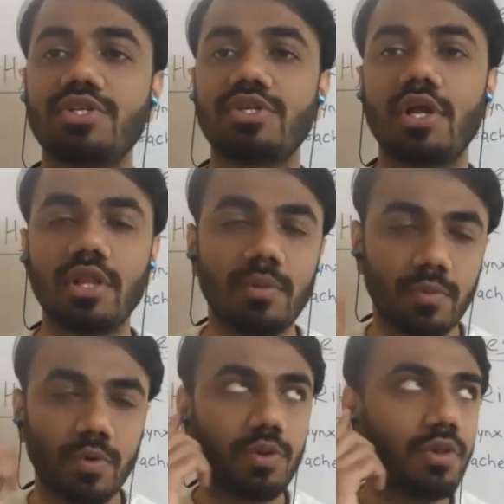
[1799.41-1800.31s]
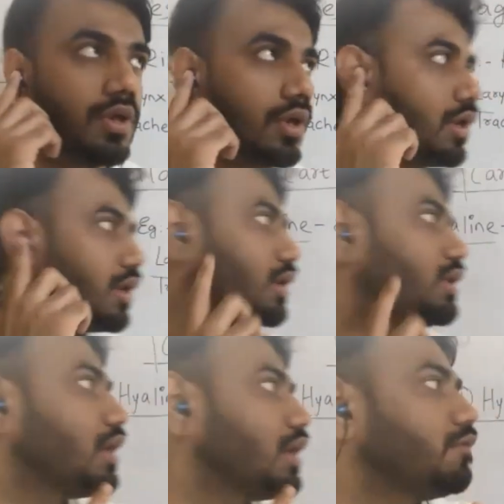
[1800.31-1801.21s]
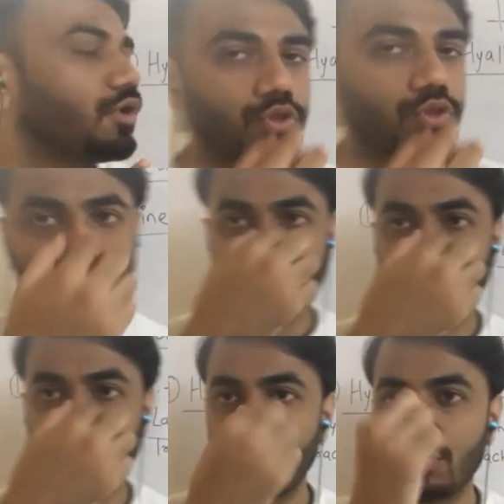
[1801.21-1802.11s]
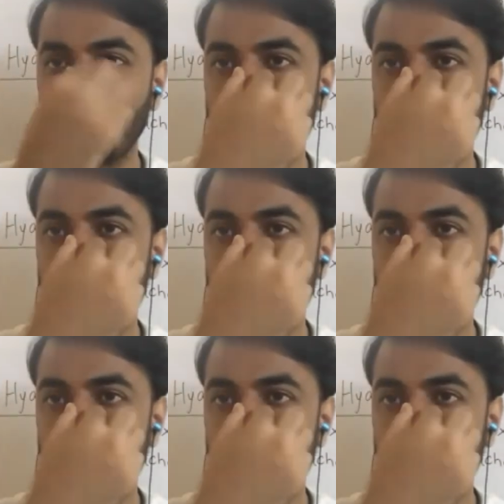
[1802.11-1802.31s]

sternum bone. In our nose also,